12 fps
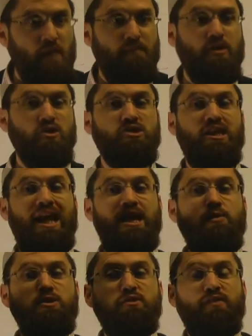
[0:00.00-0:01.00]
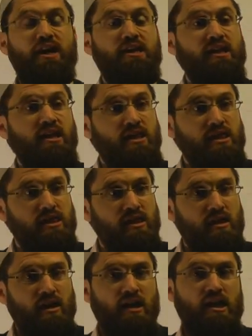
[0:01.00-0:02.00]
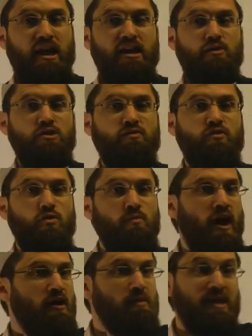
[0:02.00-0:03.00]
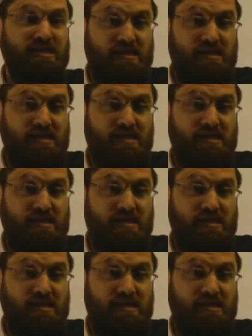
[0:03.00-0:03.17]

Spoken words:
because the language of hadith and the language of normal Arabic is